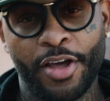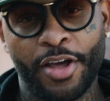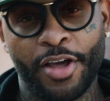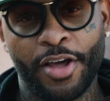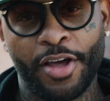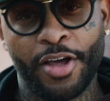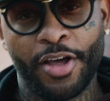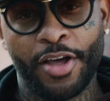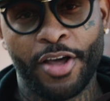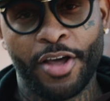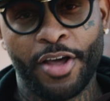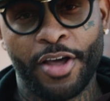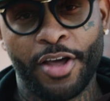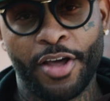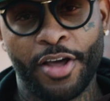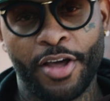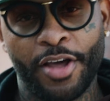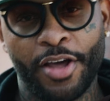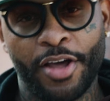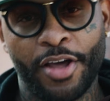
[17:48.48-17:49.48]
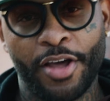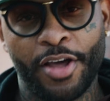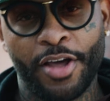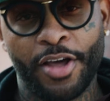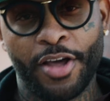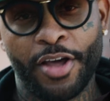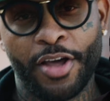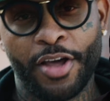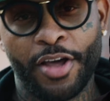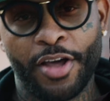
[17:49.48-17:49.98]

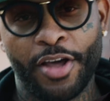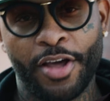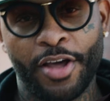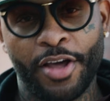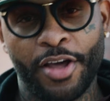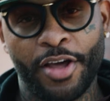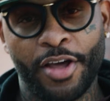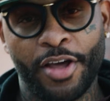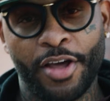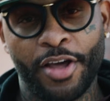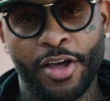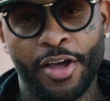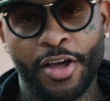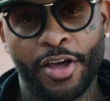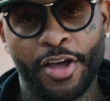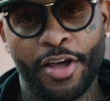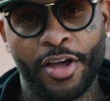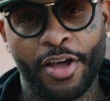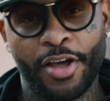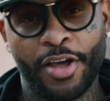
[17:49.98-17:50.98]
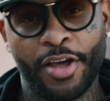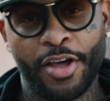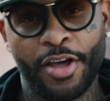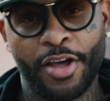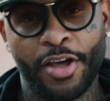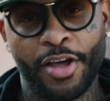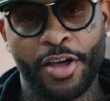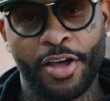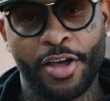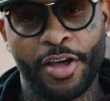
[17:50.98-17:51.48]

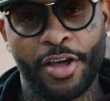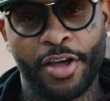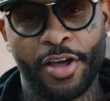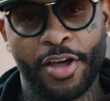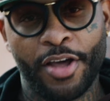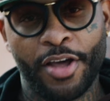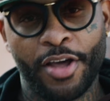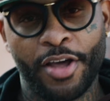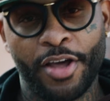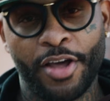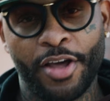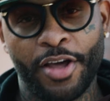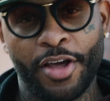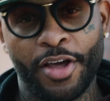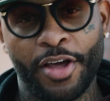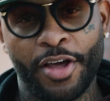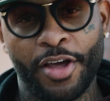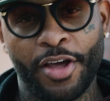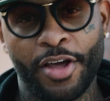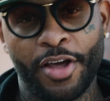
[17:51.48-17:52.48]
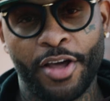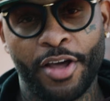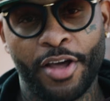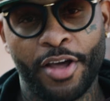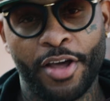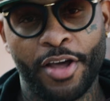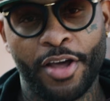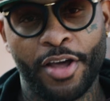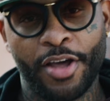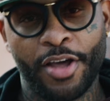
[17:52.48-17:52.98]

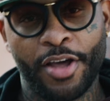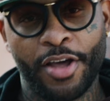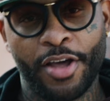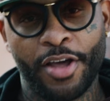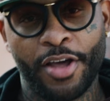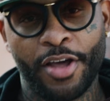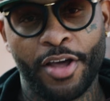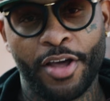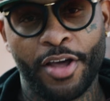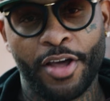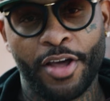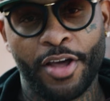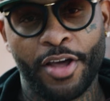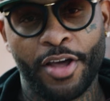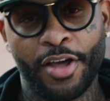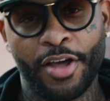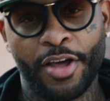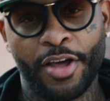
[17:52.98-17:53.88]
[no speech]